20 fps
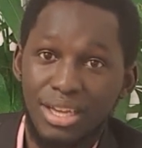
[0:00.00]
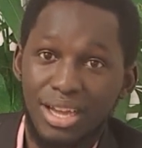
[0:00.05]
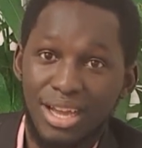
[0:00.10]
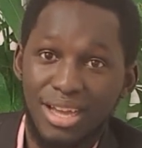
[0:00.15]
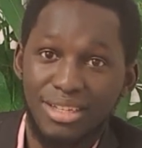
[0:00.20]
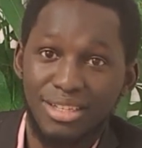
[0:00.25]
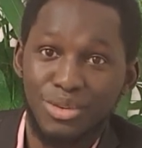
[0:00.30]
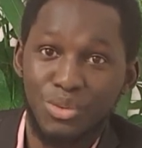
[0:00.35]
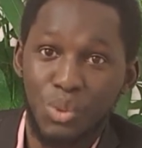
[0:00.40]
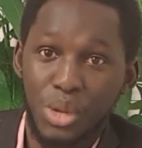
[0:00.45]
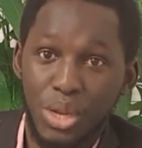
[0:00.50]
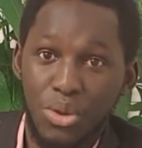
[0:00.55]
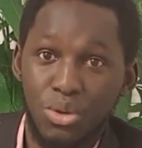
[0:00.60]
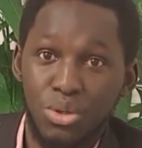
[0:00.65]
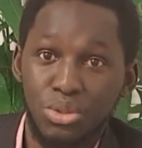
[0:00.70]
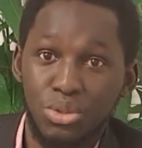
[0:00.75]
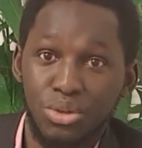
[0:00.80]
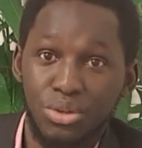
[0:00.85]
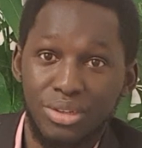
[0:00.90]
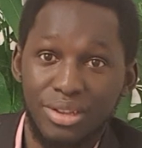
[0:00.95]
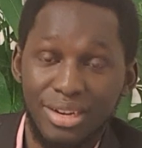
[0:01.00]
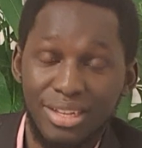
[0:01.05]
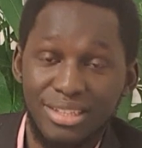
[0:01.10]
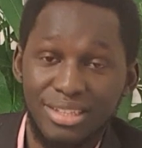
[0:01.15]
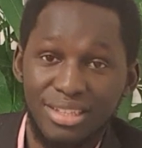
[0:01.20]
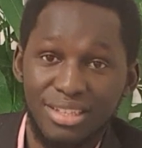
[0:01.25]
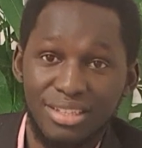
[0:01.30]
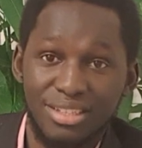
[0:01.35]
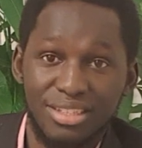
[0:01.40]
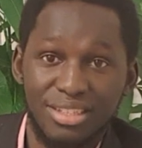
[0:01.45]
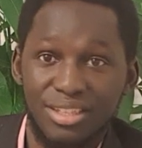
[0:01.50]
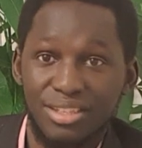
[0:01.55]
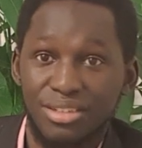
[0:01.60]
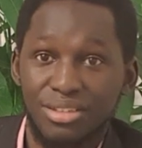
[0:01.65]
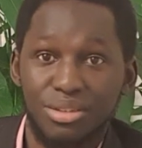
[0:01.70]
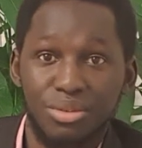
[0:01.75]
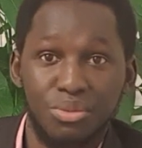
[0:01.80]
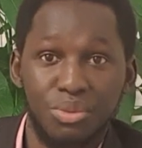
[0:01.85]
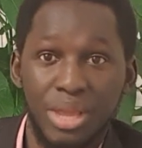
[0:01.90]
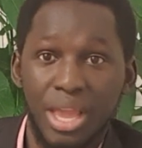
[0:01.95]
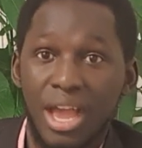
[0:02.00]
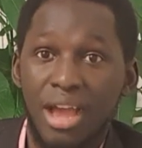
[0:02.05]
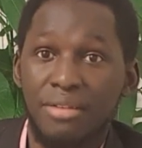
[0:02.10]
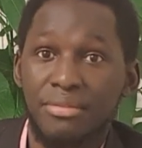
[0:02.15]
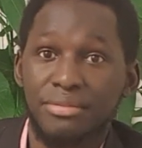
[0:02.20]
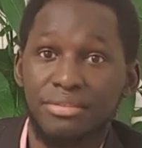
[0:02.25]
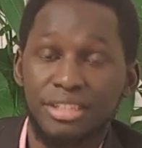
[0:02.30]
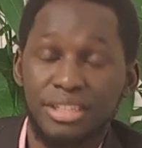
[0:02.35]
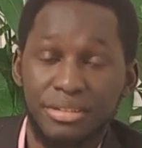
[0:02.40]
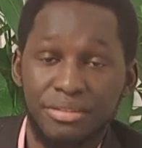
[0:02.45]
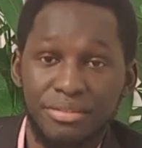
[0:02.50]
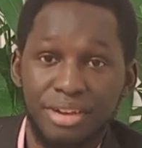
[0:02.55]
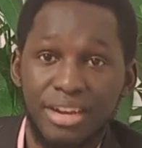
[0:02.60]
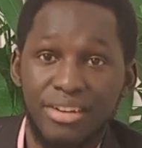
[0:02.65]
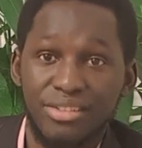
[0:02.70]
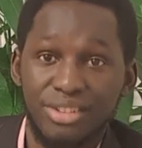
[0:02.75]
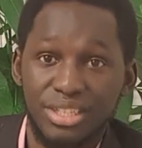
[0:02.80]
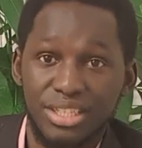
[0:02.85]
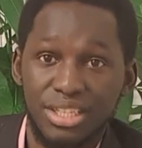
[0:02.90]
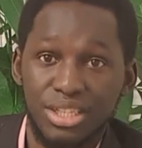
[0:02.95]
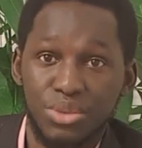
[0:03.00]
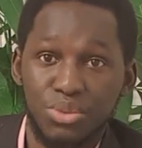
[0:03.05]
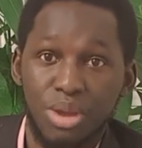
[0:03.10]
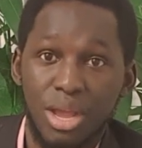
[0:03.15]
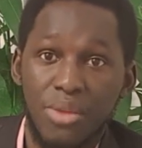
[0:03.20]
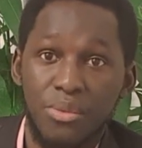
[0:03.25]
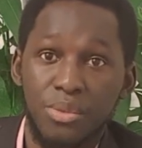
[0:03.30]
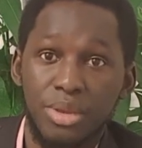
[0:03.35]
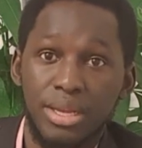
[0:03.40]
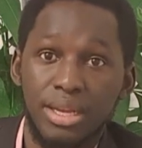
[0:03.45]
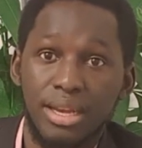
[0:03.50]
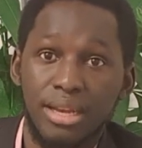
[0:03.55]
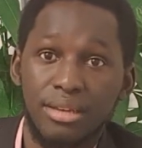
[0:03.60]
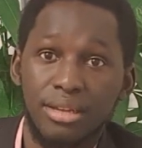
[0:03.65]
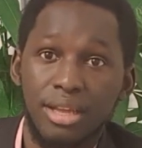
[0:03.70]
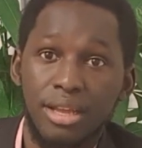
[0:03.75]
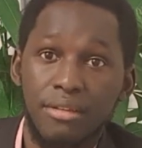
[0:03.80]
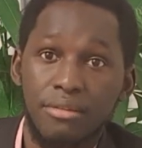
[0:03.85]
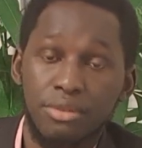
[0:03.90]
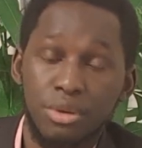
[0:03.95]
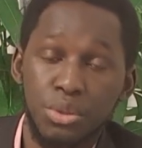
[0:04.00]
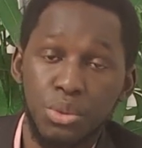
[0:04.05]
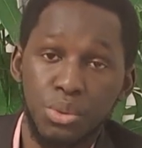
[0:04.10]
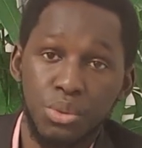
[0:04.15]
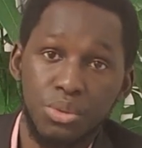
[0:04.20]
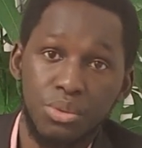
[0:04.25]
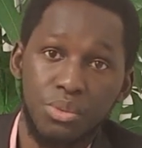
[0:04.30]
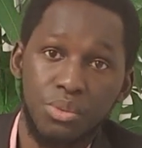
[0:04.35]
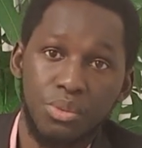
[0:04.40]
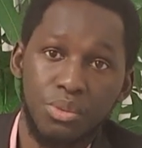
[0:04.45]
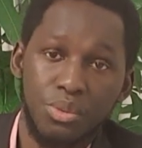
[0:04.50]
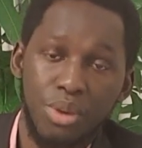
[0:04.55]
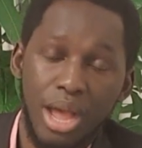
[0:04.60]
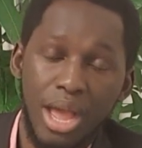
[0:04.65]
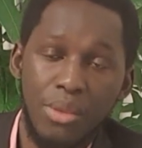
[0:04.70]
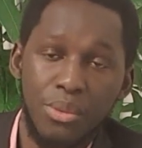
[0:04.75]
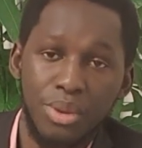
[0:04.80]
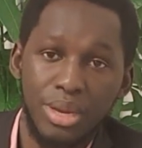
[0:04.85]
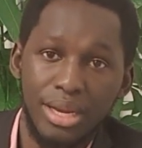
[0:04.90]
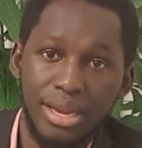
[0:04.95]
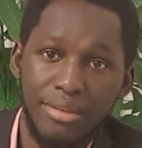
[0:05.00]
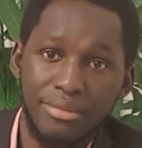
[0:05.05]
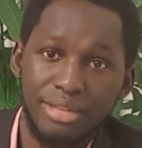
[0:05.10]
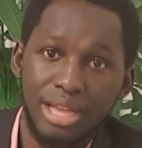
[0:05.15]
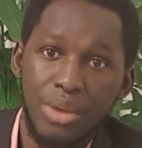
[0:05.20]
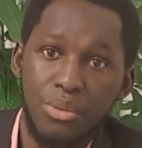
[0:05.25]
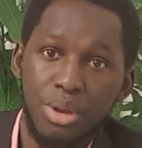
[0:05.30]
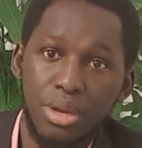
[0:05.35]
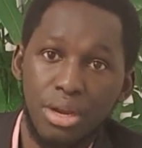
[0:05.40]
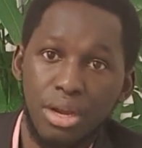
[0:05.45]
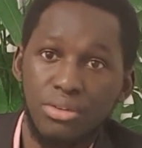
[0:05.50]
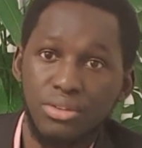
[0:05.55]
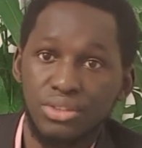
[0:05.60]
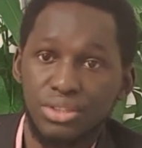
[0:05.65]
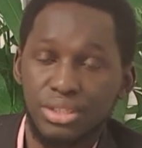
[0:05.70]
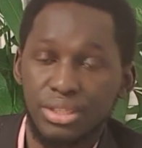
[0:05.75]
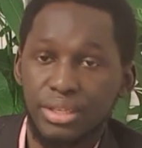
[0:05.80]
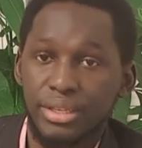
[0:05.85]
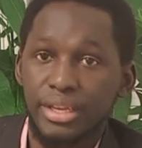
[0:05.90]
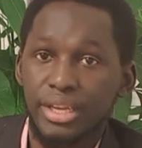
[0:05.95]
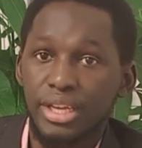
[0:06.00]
And we all know the reasons, we have different reasons why we flew, why we left our country